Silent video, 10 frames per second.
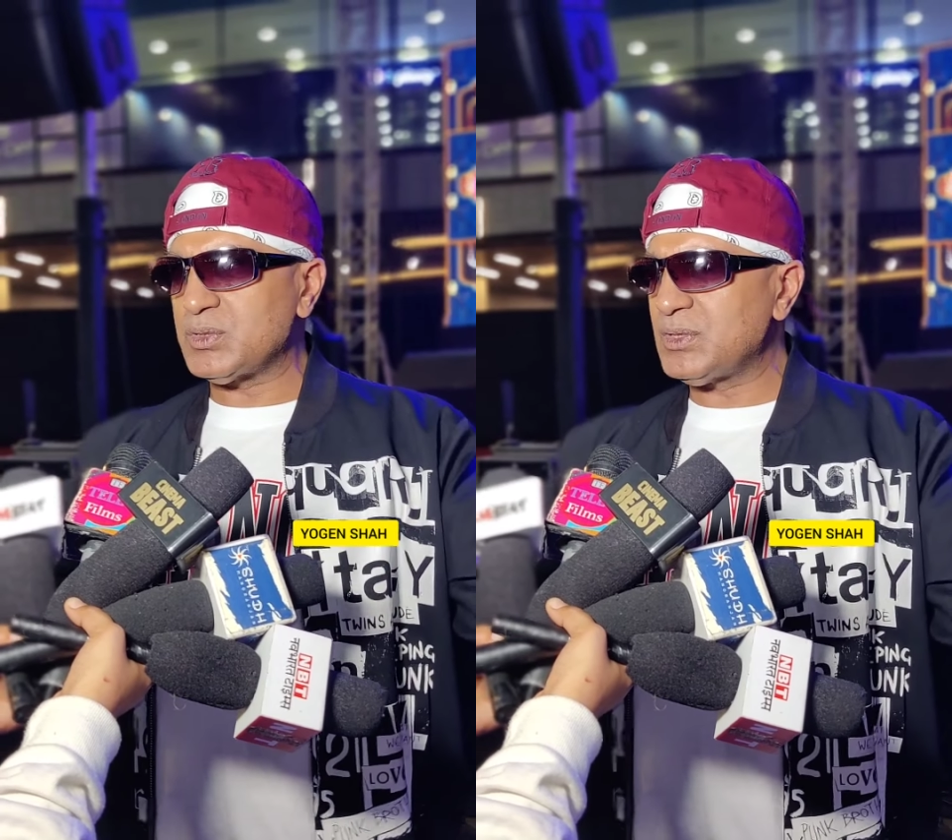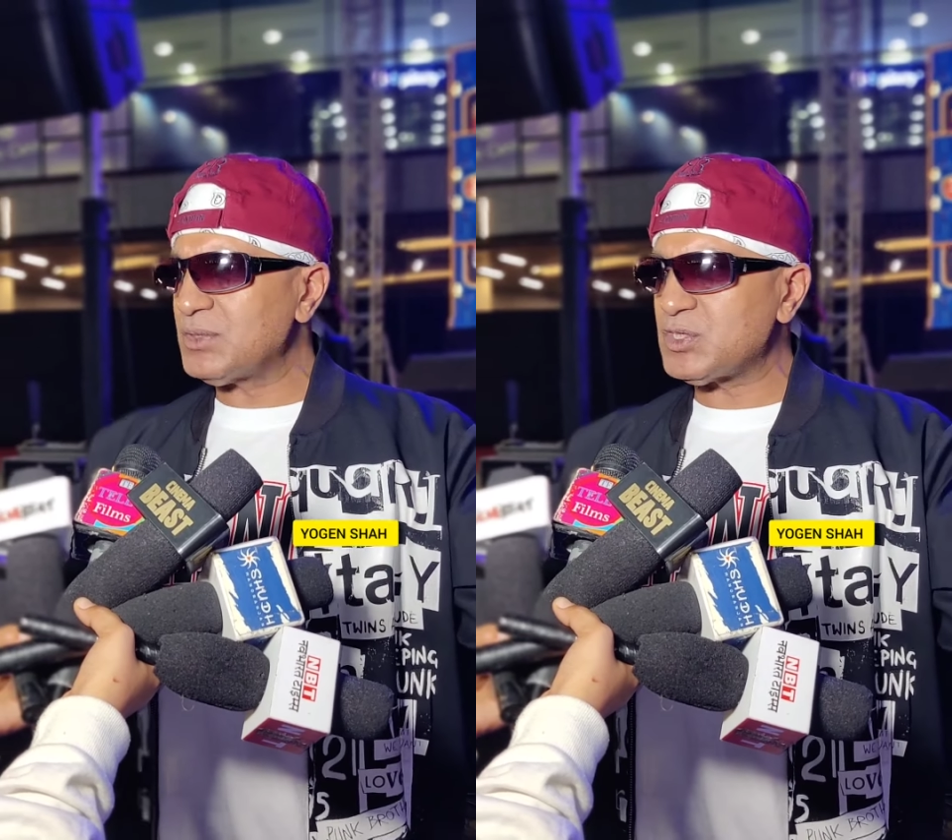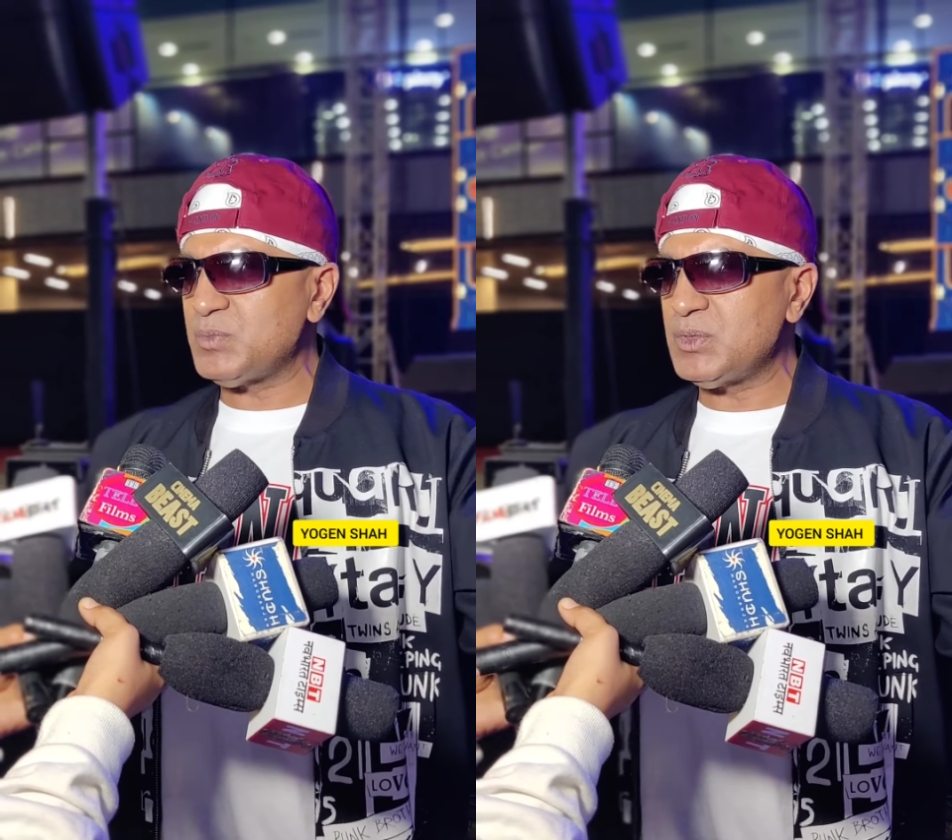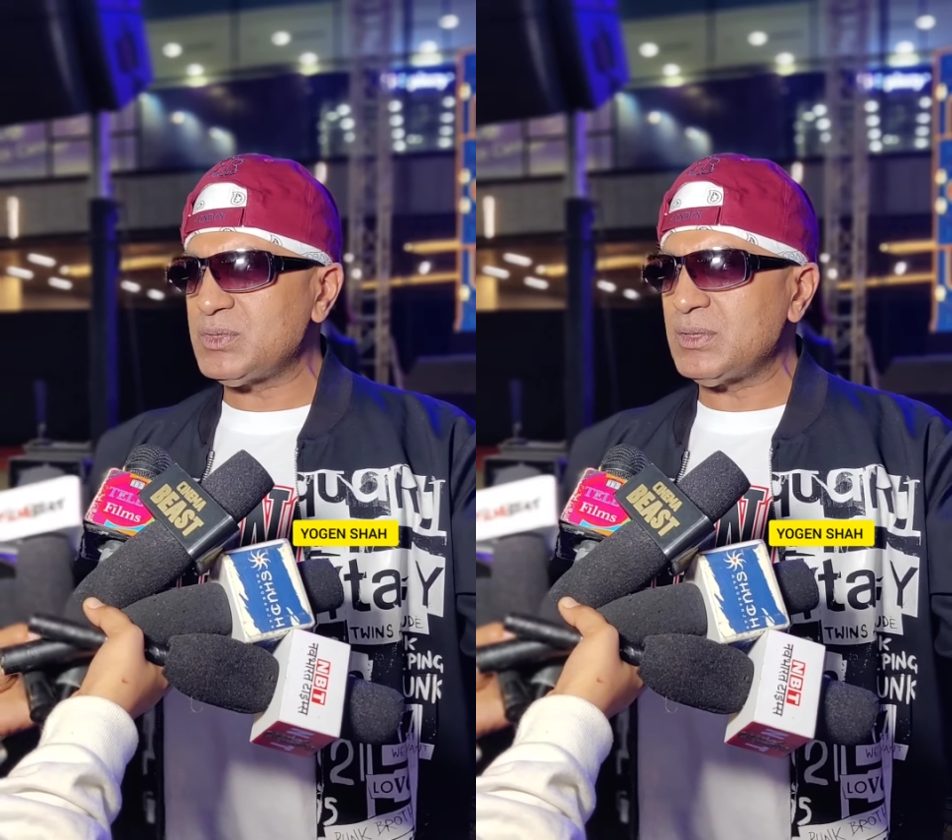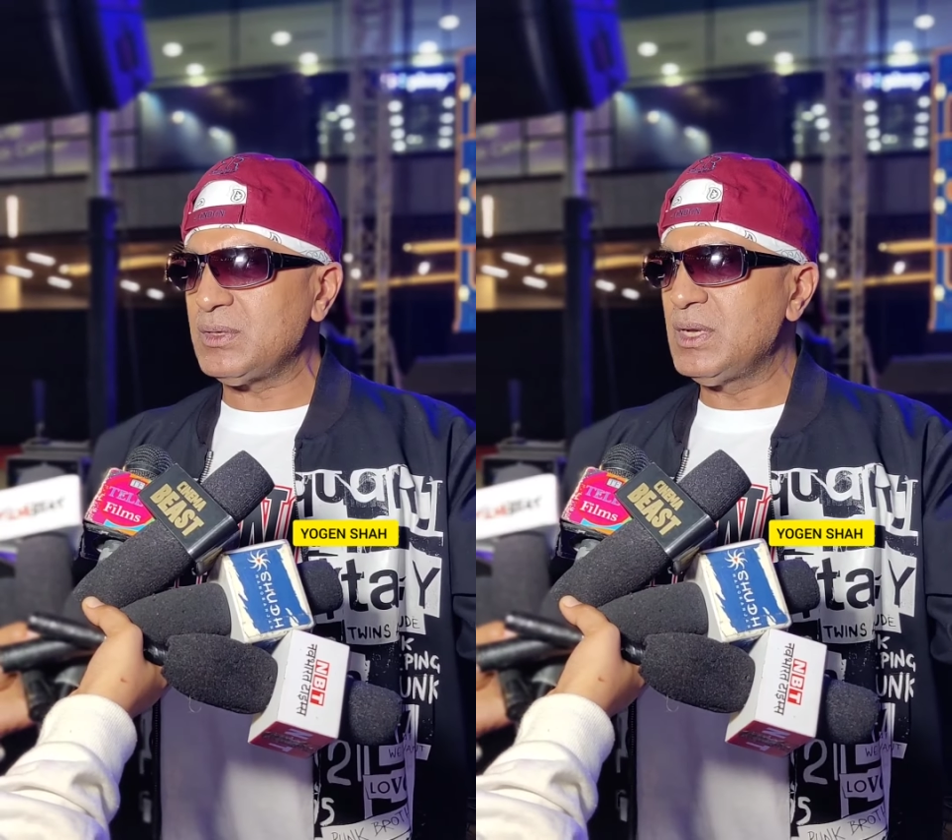not just music,
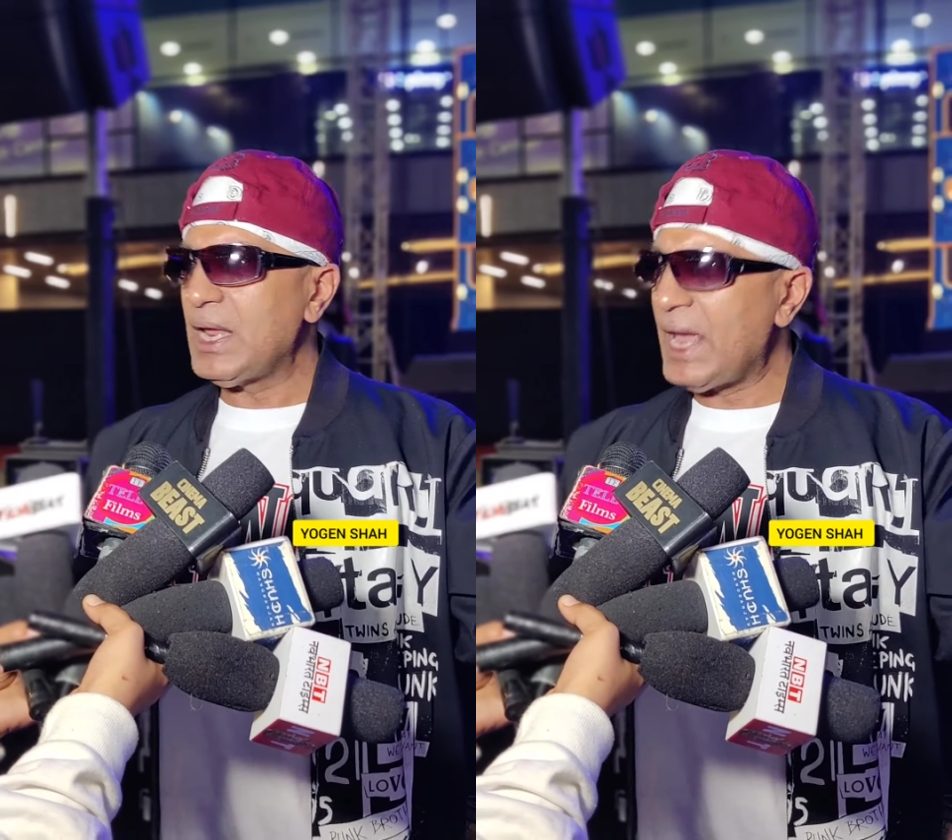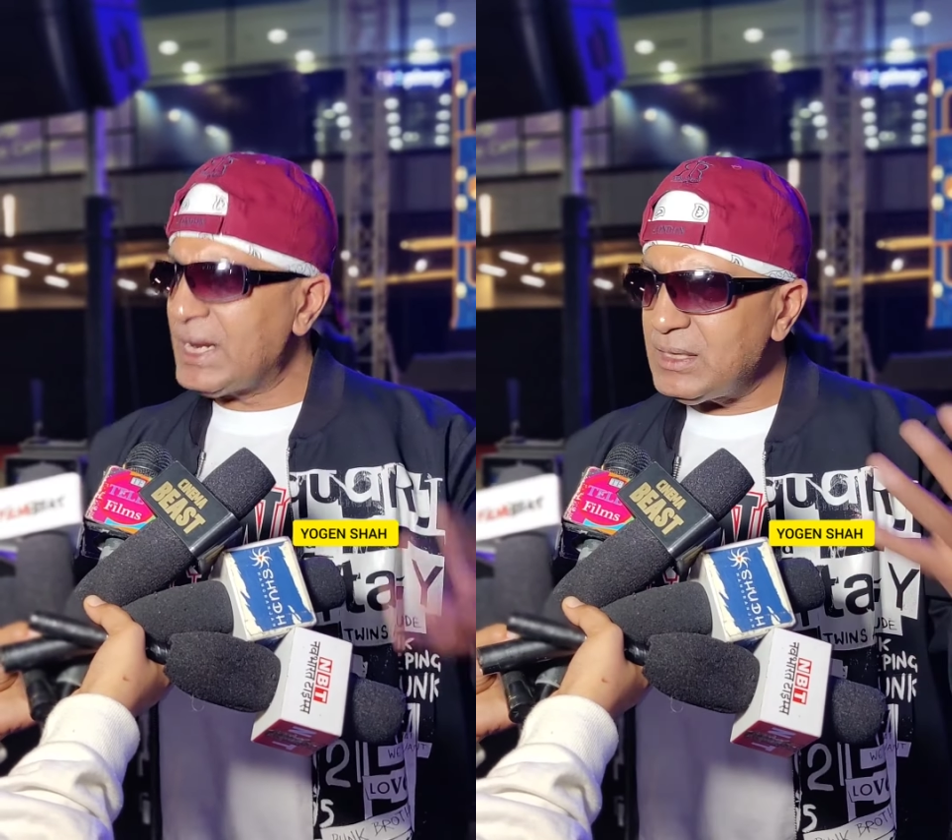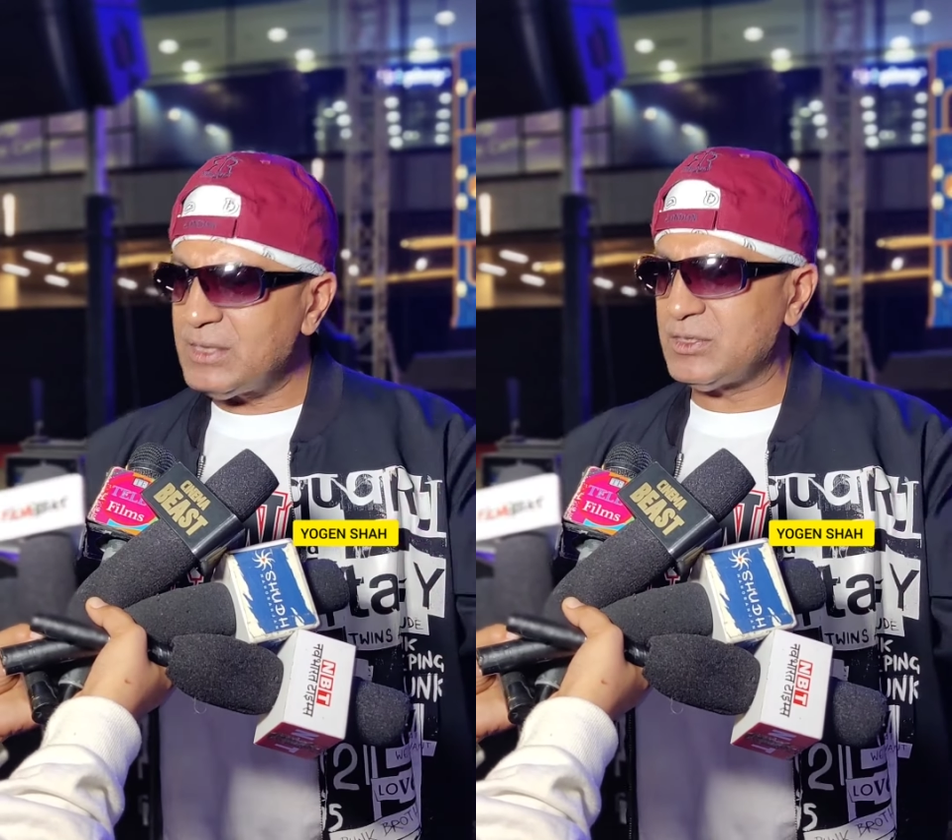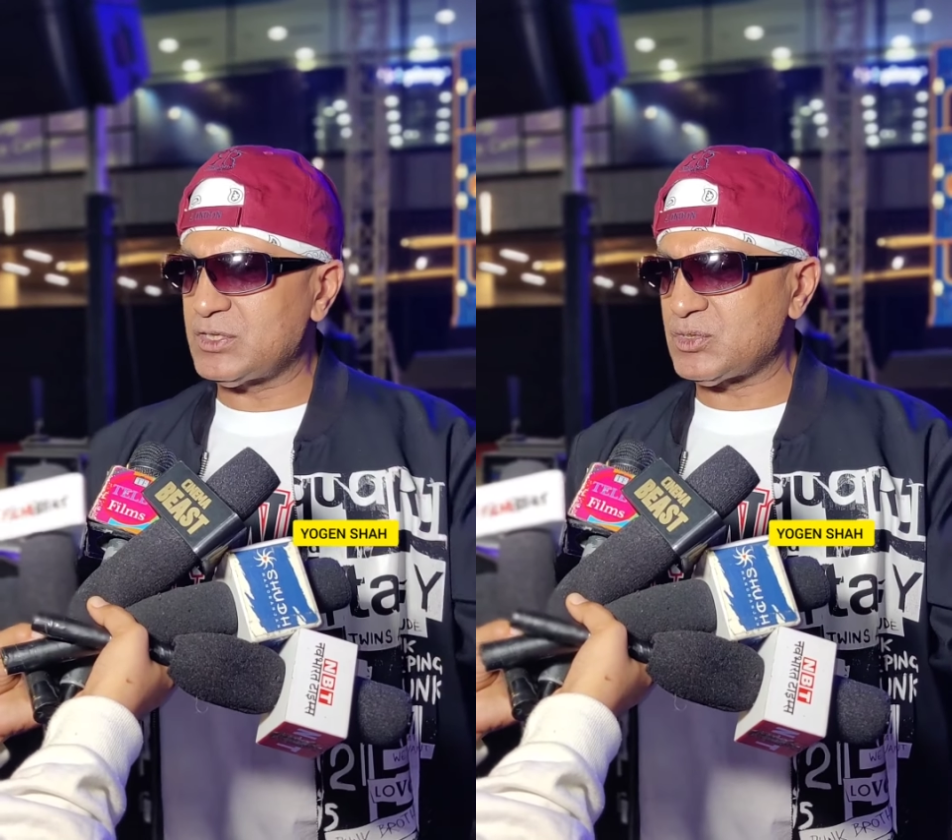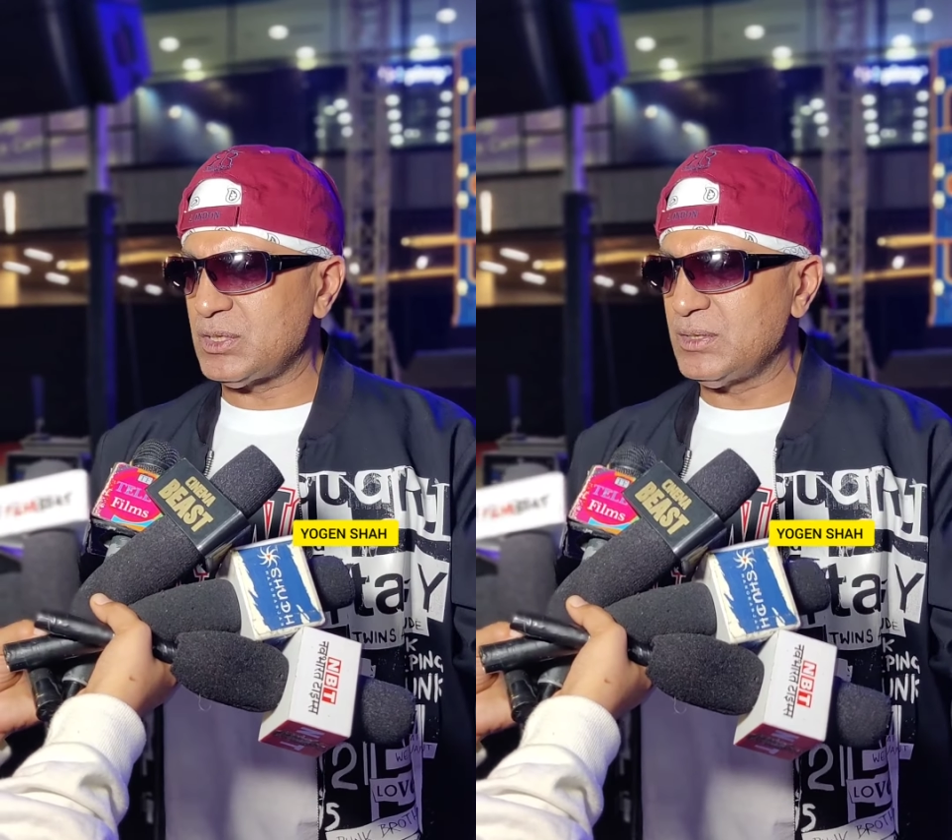any
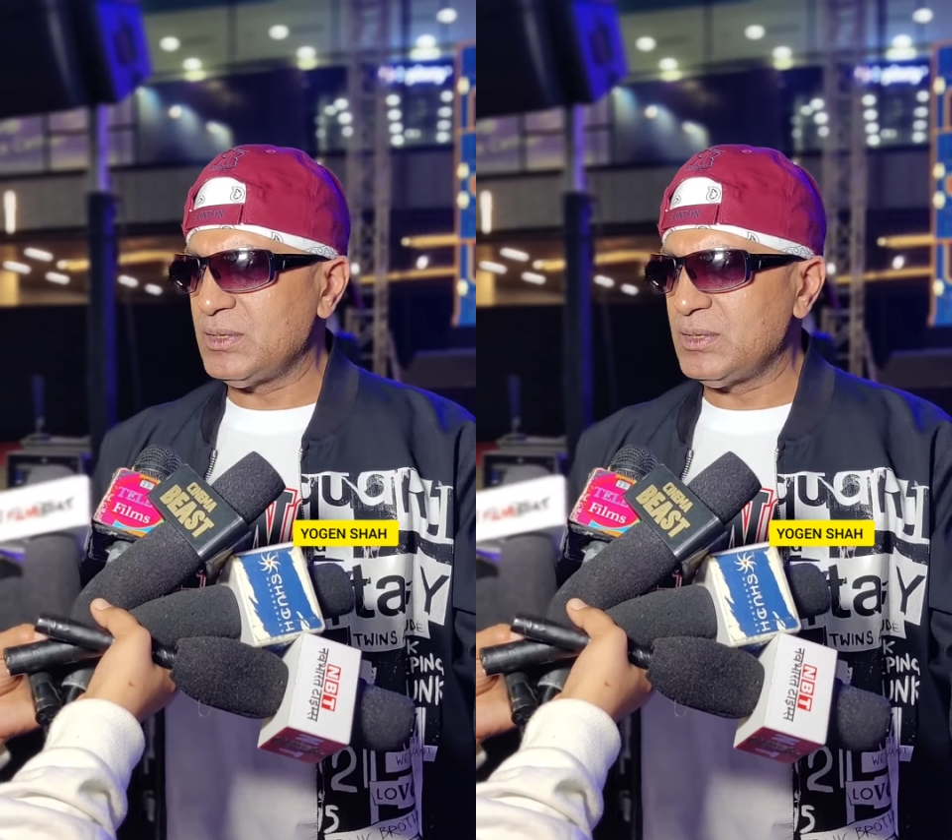industry.